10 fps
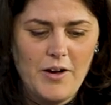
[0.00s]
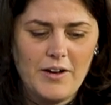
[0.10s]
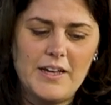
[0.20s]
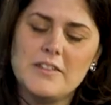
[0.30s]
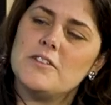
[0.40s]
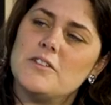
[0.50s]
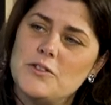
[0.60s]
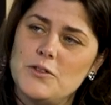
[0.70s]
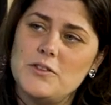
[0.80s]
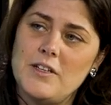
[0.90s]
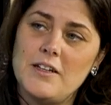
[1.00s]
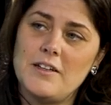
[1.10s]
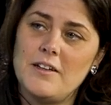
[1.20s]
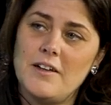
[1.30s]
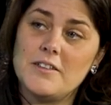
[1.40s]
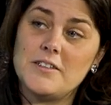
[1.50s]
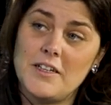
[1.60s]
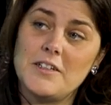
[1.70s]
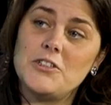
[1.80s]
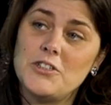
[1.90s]
our guests to send a
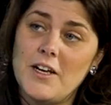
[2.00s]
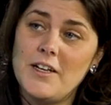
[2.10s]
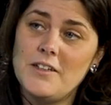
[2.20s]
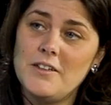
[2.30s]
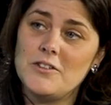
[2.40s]
sunshine